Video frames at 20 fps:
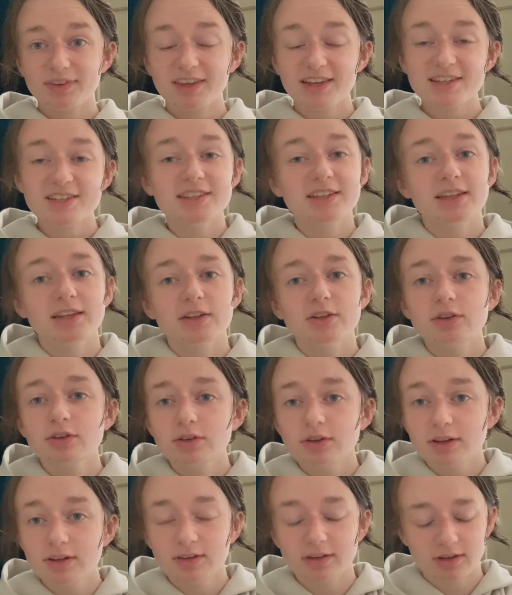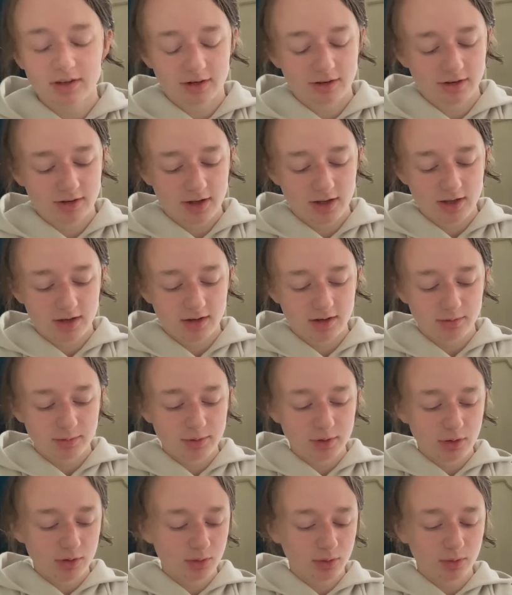actually two days later and I've
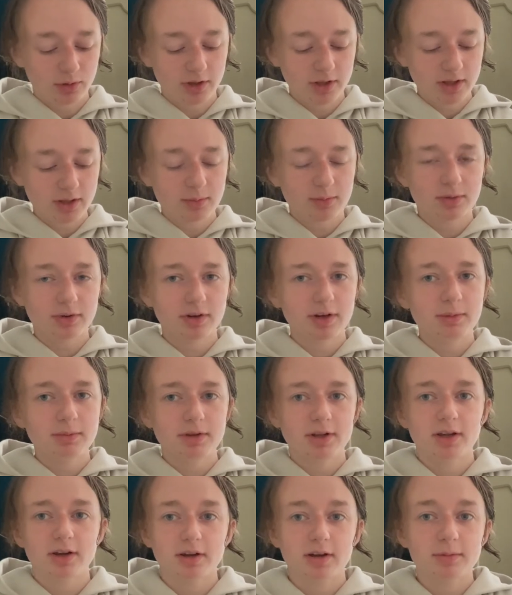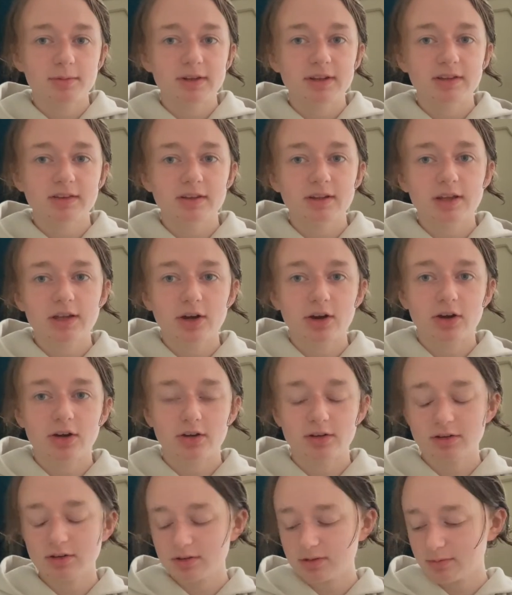been working pretty monogamously
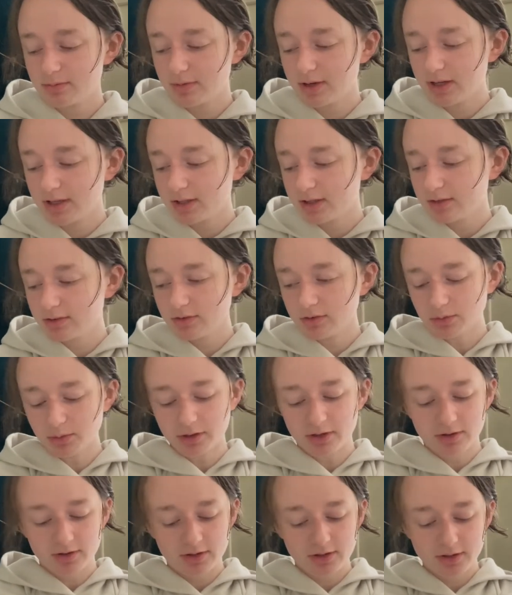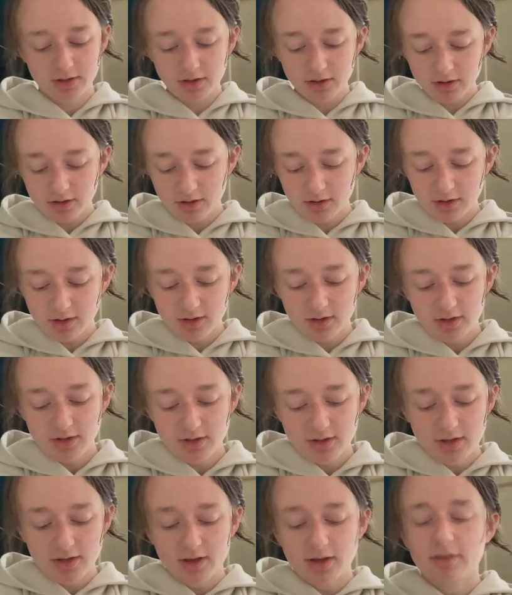on my sweater here.
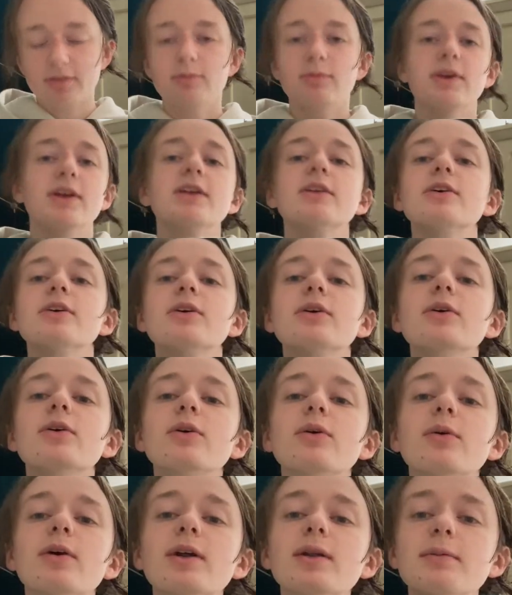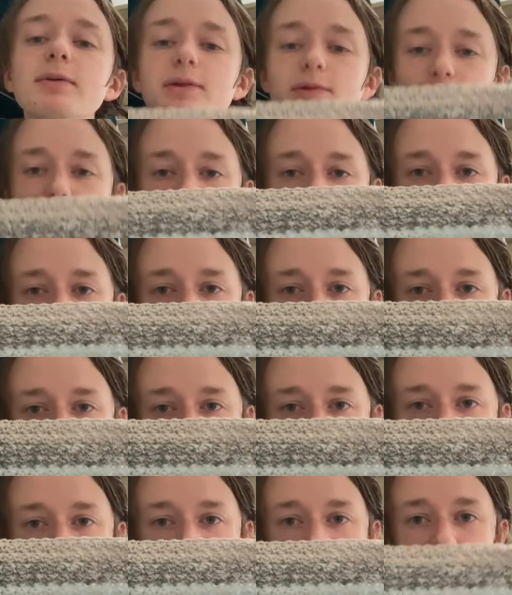I've made quite a bit of
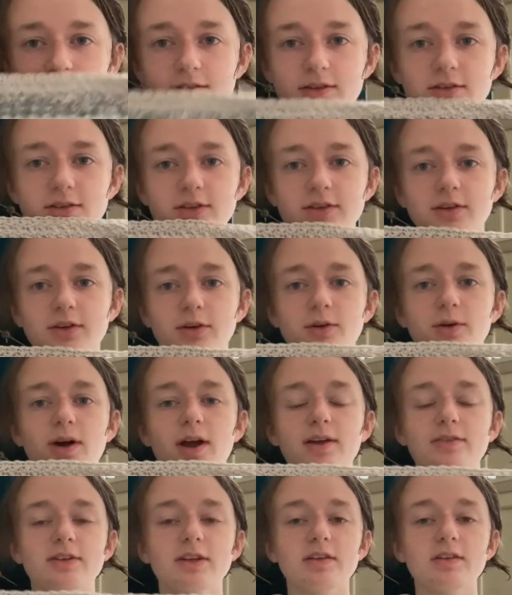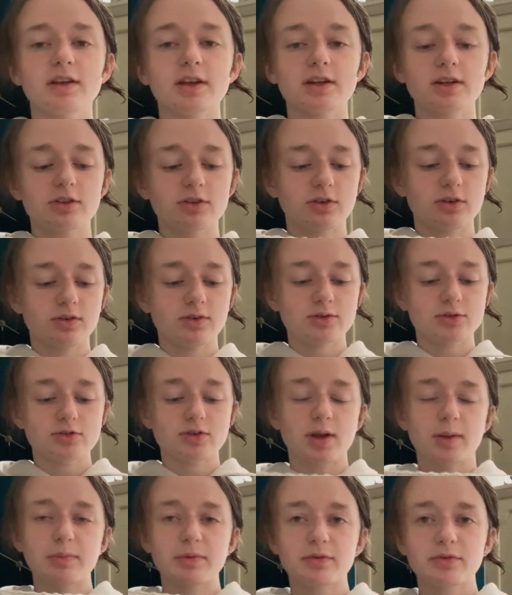progress. So I've decided to
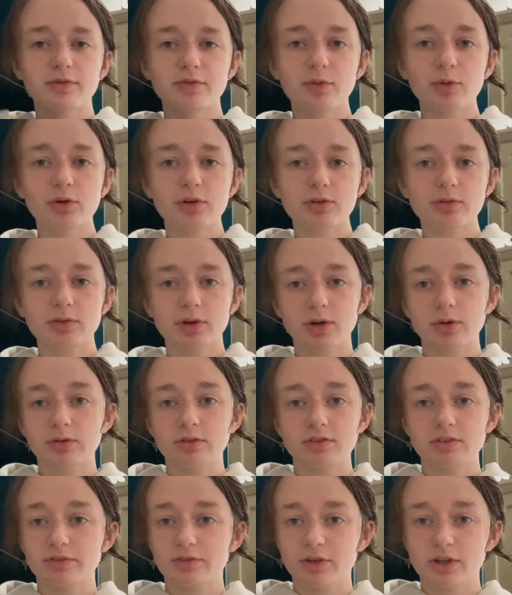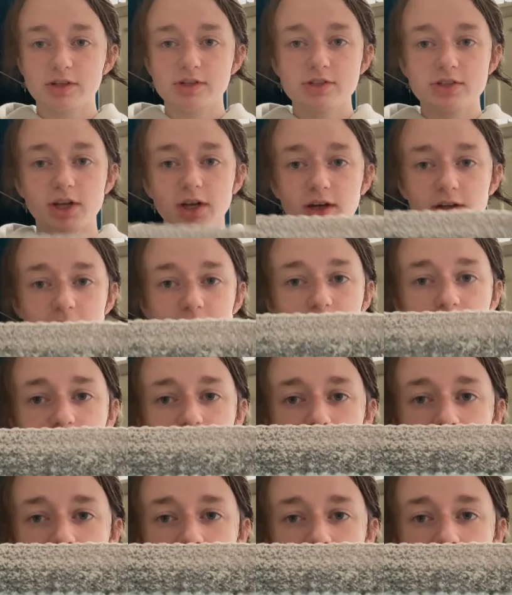stripe four rows of each color.